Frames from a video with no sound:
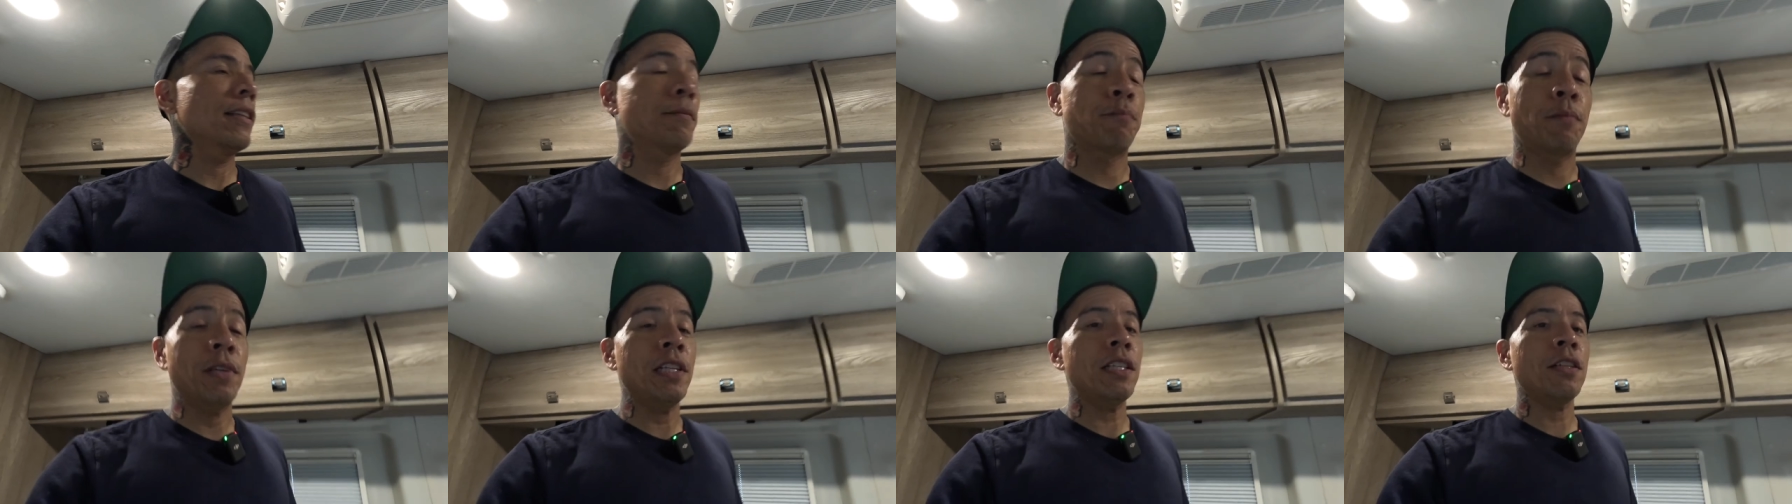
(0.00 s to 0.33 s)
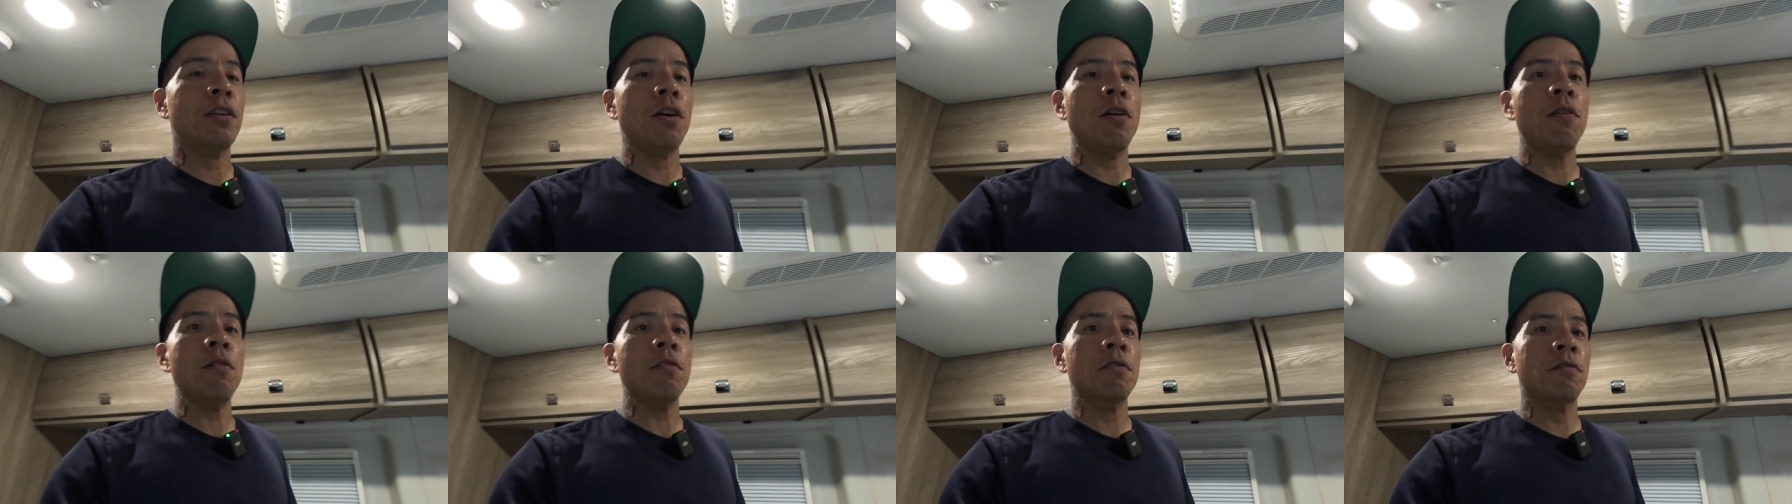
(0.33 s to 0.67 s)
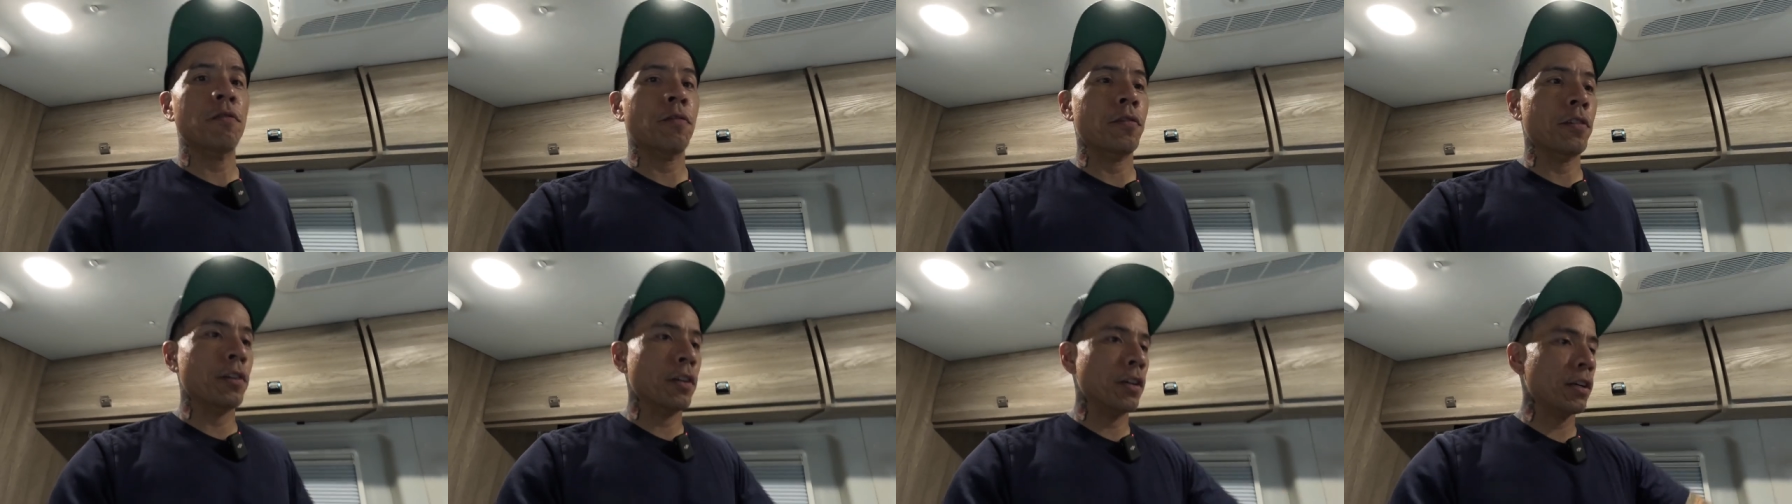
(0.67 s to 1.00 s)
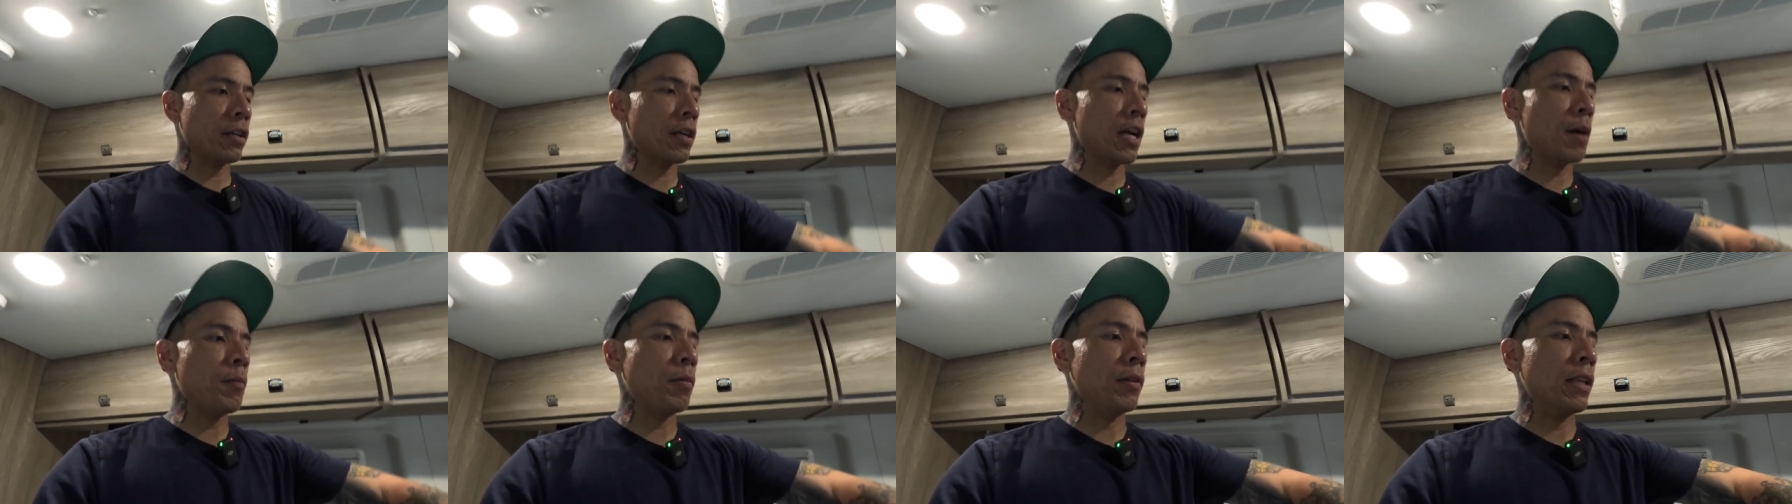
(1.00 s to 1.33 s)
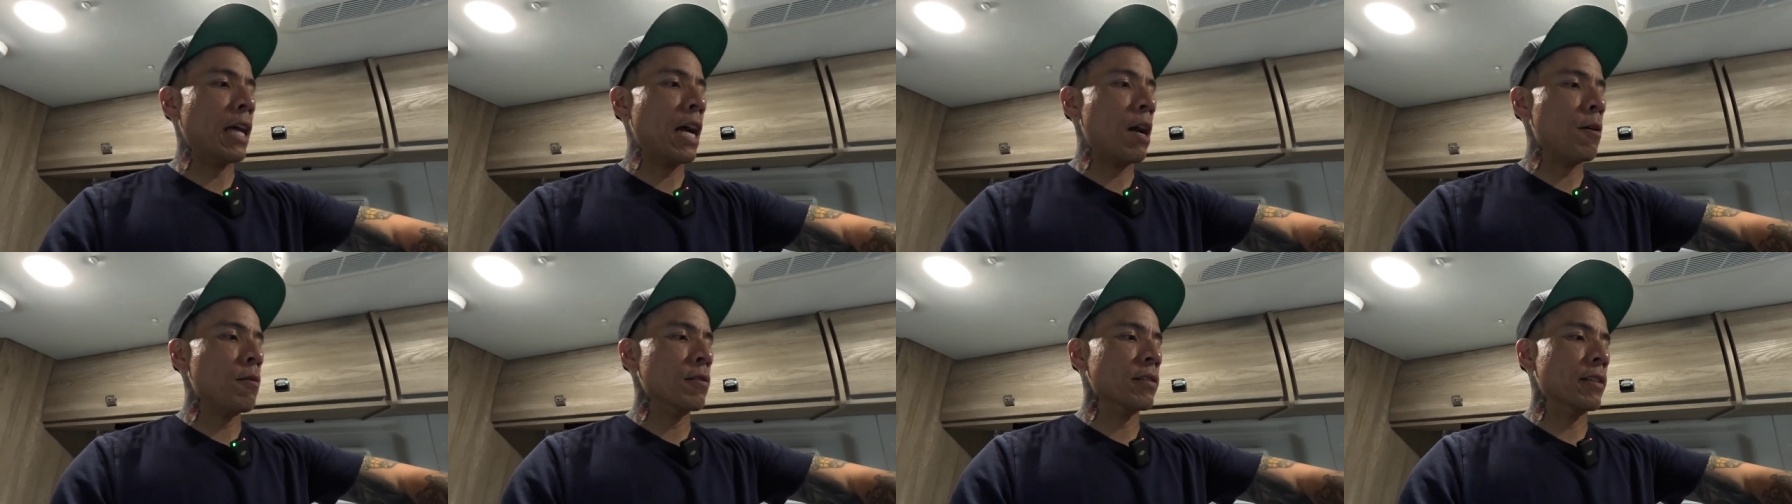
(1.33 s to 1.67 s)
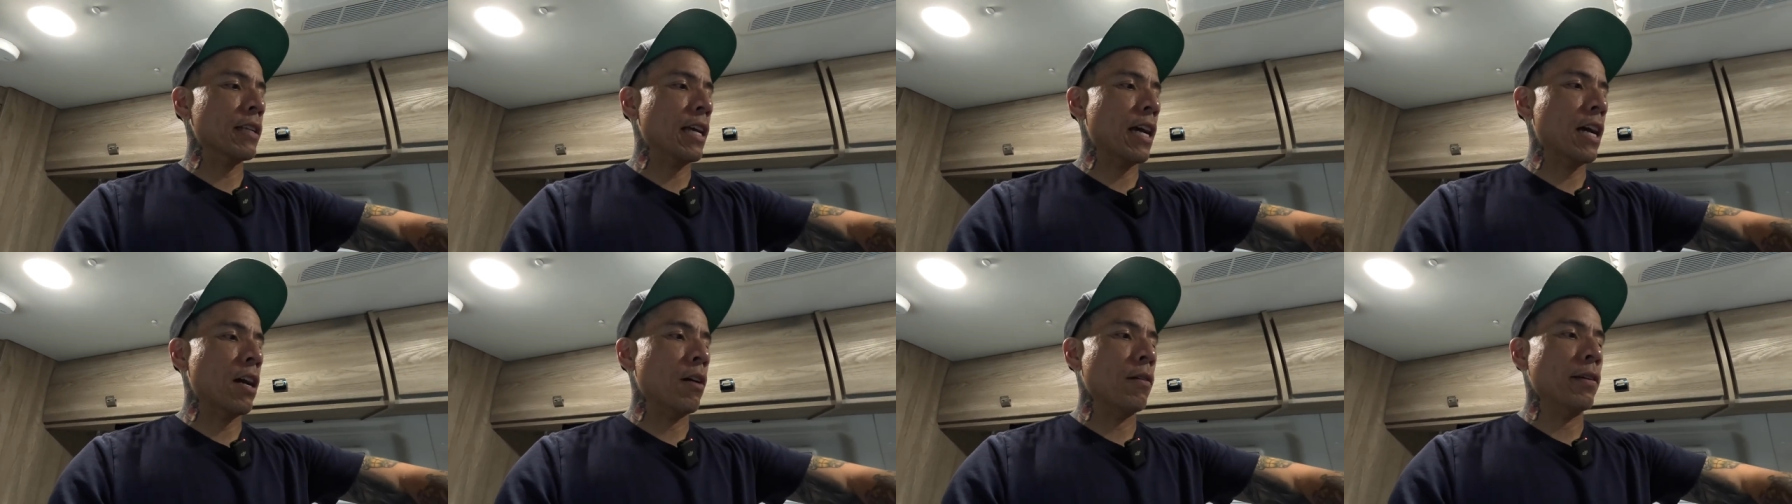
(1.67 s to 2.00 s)
been going for a couple hours
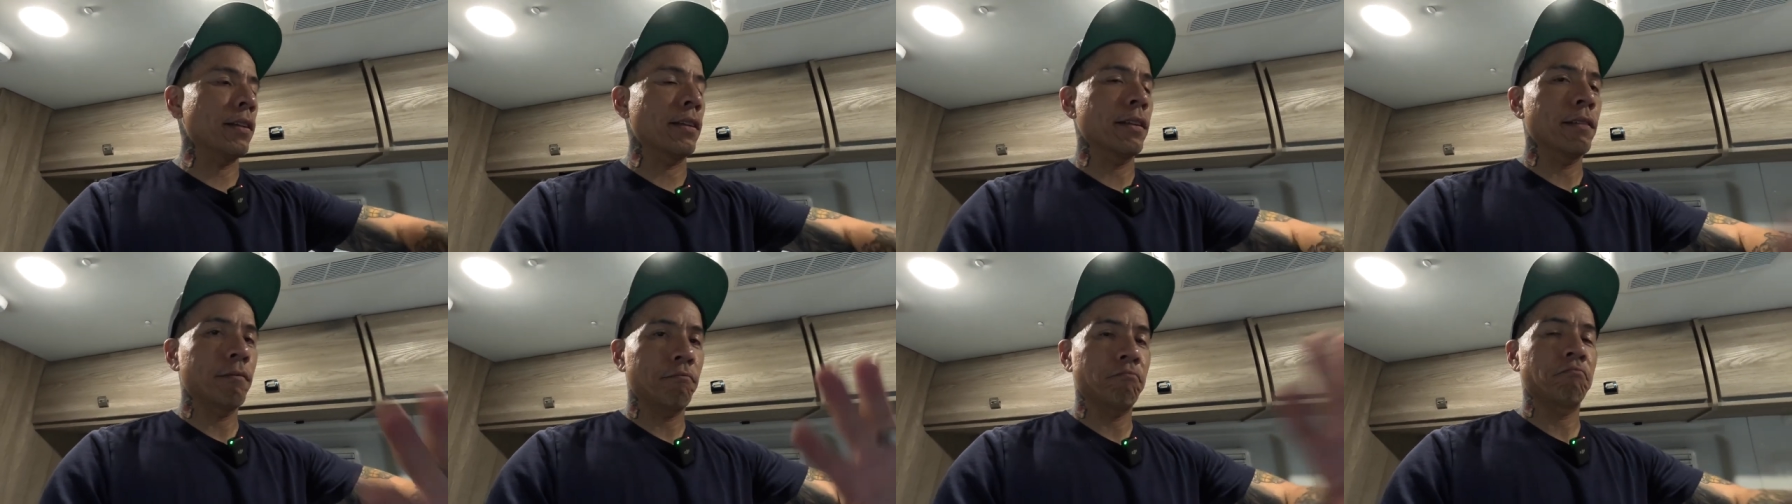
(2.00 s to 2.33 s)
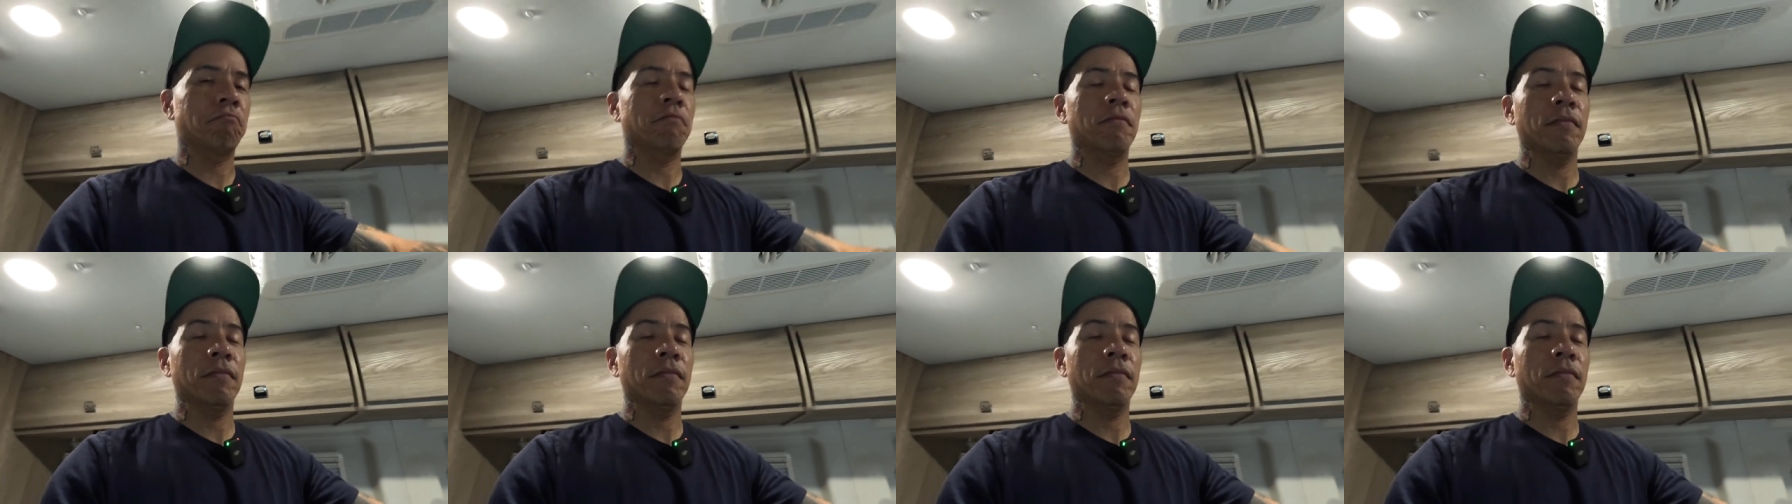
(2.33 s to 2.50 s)
now, and